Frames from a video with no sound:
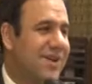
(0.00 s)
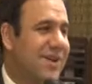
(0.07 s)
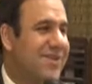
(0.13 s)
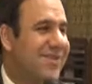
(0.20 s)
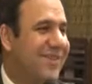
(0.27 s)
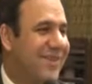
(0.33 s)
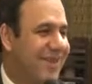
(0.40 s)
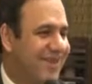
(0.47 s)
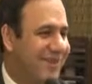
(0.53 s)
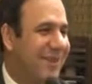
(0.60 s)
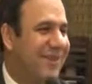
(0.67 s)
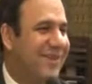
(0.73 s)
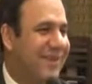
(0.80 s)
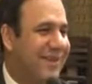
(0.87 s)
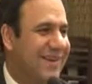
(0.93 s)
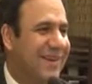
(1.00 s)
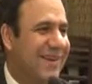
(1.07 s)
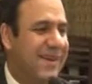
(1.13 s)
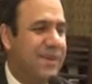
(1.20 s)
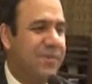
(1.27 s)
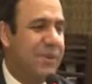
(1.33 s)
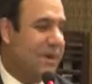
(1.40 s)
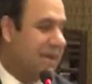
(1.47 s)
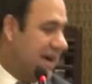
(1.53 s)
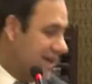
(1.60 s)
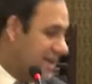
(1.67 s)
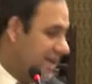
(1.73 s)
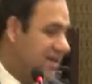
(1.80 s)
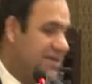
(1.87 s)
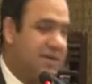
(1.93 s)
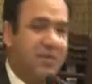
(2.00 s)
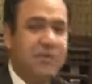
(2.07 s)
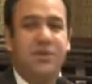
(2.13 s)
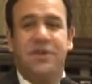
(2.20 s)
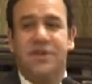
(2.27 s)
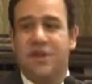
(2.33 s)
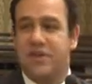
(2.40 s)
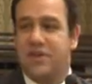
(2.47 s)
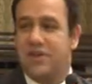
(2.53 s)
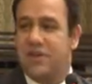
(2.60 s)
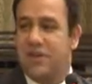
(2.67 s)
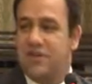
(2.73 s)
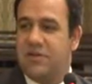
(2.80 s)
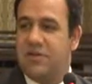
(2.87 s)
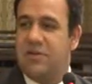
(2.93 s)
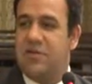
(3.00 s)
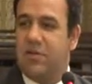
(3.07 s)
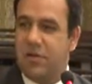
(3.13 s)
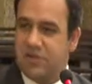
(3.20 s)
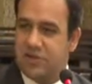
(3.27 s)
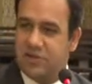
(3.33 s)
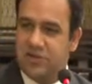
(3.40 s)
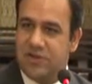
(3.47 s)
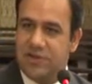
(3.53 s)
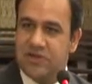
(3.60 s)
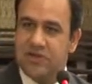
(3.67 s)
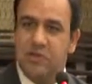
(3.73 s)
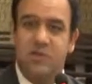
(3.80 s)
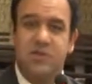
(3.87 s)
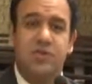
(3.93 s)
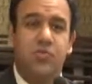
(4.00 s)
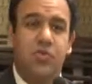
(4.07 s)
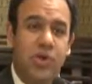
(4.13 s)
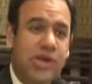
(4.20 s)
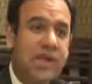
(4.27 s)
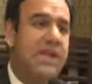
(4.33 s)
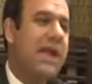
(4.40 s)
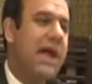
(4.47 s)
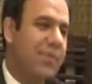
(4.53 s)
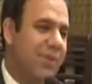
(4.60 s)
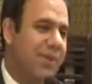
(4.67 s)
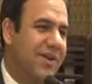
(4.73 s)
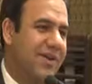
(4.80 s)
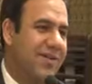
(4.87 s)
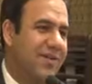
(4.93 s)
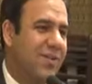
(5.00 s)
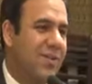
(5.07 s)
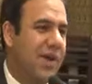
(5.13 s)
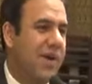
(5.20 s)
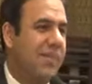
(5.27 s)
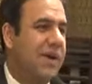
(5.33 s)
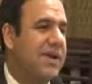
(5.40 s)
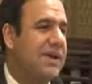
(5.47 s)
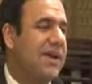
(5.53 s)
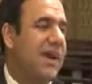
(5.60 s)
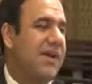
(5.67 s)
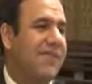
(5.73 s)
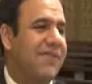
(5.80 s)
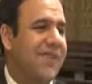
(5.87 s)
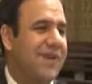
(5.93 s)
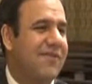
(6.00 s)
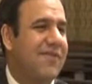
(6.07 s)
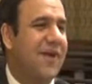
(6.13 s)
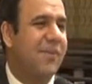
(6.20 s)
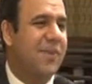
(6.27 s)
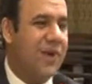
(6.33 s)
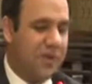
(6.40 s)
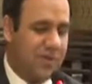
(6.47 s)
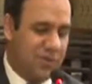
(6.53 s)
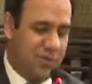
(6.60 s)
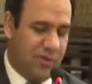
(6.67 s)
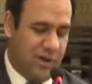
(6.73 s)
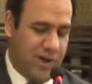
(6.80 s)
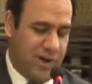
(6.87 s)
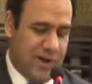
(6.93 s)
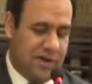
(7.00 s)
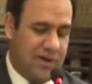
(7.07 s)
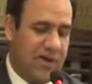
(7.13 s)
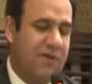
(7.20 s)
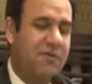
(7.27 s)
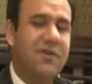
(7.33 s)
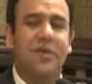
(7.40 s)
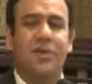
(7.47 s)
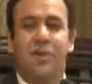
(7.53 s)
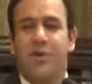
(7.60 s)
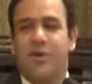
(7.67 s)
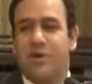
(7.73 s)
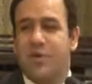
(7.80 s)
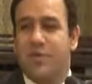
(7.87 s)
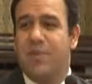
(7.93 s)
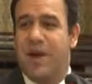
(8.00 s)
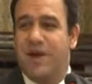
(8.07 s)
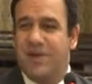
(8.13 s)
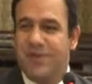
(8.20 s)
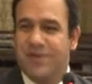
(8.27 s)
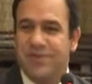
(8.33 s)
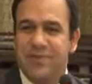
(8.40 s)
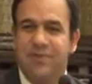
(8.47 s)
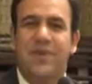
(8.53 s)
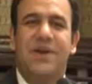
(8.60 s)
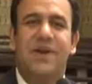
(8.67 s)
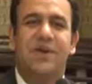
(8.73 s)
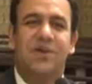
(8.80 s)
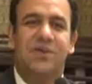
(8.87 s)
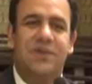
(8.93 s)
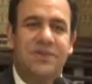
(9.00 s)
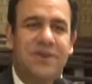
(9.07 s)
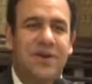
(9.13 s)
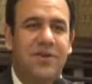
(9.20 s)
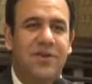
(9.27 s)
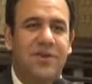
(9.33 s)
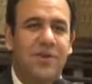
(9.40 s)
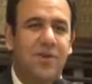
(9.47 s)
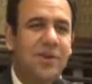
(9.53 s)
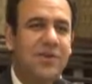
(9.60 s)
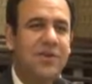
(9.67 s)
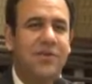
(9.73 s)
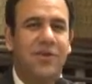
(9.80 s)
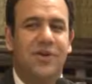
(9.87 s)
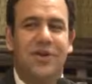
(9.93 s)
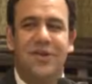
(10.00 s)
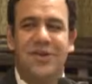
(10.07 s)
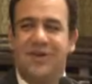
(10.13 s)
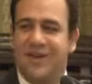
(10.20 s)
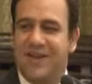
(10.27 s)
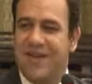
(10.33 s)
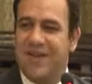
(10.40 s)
the country that we live in. But that's a disruption that this country also needs, which is quickly happening. So I've come here to deliver the good or the bad news, depending on which side of the equation you are in,